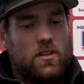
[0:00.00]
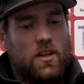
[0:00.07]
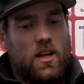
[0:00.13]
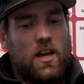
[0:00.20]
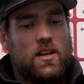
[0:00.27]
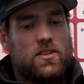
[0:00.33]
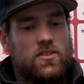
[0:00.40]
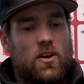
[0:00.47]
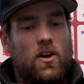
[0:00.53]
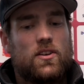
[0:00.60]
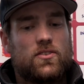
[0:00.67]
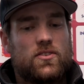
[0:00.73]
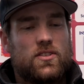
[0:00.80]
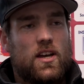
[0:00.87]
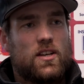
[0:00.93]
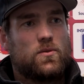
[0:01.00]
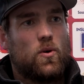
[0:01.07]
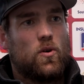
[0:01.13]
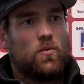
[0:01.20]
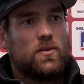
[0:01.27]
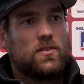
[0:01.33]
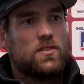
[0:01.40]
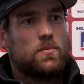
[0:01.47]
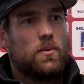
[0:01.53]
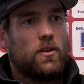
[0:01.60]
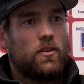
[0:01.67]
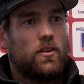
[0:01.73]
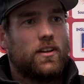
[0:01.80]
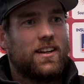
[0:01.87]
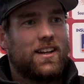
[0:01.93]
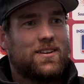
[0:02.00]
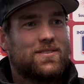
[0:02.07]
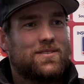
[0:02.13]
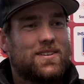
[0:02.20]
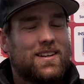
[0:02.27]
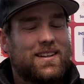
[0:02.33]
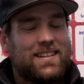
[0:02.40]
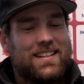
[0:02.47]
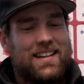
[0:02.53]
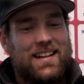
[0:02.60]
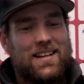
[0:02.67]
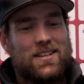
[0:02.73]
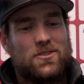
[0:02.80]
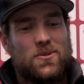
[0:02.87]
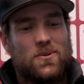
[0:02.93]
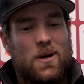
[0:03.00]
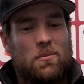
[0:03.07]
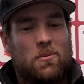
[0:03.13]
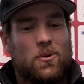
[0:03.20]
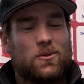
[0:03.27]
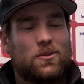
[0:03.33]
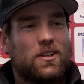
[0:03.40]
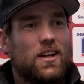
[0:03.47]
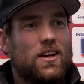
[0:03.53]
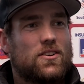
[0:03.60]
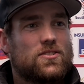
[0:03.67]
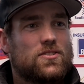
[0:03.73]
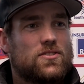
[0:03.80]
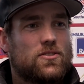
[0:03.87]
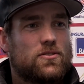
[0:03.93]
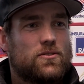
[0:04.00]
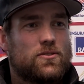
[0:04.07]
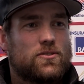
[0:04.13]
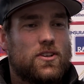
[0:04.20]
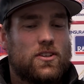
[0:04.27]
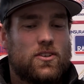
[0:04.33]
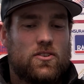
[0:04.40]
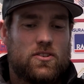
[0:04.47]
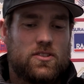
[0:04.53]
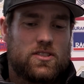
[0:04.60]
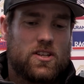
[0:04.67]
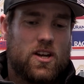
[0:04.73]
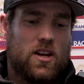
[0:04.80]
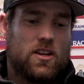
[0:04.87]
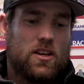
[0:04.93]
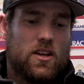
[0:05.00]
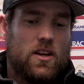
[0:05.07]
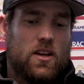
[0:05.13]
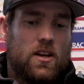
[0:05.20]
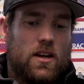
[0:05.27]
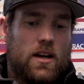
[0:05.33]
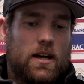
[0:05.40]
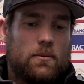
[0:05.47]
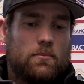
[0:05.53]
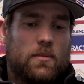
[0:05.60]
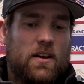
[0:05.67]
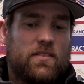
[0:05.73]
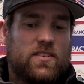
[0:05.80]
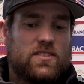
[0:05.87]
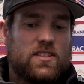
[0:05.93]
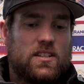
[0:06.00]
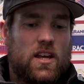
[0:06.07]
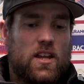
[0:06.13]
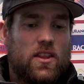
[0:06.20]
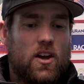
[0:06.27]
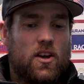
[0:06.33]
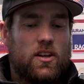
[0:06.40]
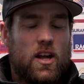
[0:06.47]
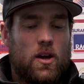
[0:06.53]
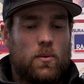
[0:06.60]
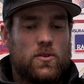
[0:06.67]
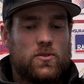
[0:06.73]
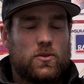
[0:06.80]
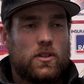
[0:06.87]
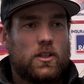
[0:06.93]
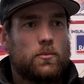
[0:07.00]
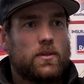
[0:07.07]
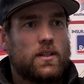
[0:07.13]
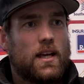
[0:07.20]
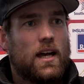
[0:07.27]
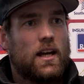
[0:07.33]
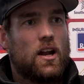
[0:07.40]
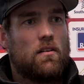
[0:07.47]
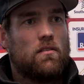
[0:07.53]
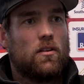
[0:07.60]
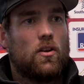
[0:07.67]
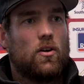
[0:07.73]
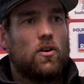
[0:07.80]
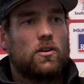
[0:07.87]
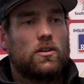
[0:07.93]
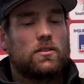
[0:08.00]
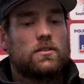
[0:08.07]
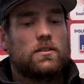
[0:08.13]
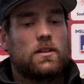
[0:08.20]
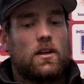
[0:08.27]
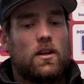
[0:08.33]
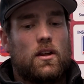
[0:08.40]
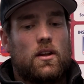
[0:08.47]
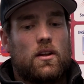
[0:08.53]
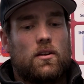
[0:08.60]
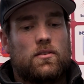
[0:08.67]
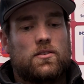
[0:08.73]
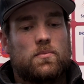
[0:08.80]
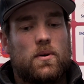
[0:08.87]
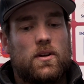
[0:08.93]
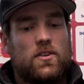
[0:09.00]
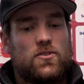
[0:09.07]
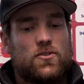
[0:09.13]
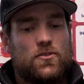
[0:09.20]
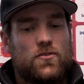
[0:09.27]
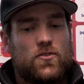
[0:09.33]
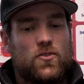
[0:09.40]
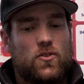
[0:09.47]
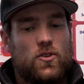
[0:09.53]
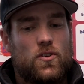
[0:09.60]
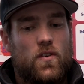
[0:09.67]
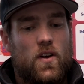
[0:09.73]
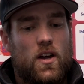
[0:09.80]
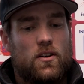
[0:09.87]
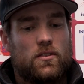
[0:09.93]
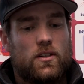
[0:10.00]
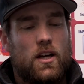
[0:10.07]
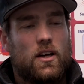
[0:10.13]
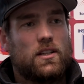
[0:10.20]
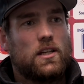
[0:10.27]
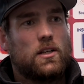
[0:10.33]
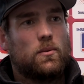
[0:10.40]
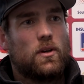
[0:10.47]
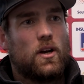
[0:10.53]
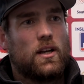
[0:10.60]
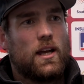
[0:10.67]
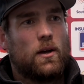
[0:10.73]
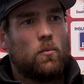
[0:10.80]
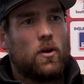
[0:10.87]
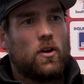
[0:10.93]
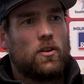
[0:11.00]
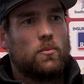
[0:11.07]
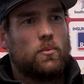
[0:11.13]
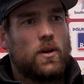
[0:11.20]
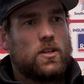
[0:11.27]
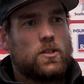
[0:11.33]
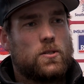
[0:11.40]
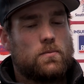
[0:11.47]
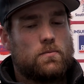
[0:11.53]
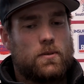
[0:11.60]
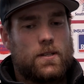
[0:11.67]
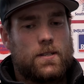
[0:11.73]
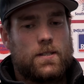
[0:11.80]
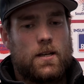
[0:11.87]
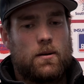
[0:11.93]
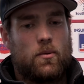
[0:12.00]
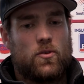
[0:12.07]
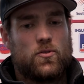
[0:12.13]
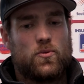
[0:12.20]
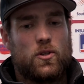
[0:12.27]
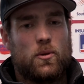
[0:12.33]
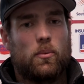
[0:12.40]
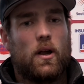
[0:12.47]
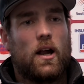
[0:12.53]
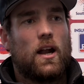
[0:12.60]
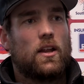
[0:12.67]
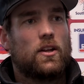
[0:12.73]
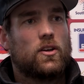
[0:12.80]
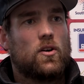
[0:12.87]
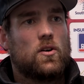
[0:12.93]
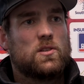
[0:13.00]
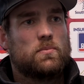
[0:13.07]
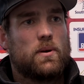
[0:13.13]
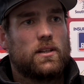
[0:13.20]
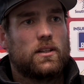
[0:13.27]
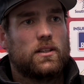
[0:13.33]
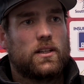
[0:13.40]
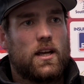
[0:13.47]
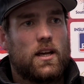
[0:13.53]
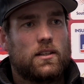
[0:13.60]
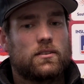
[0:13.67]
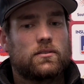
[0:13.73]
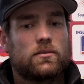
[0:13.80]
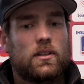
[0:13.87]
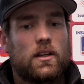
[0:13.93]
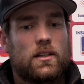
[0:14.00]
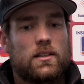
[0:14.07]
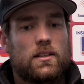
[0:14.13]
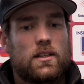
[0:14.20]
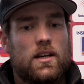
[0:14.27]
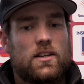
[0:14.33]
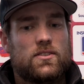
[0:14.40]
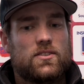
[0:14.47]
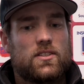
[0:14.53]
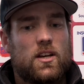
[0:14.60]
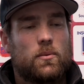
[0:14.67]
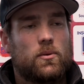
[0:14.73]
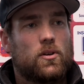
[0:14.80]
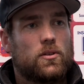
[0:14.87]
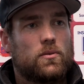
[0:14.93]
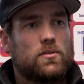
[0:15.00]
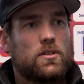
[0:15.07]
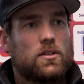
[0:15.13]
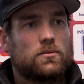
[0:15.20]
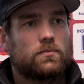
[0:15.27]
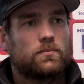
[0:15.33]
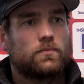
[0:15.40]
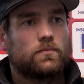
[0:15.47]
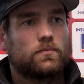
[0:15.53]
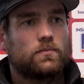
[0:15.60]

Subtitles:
Yeah, so as I say, 12 wins is better than 11, and 2 up on Clarence is also nice. So, having said that though, we sort of limped again over the line, and it's been a sort of story of our year. We only had one on the bench, but I was really proud how the guys battled it out, and as I say, we got the result.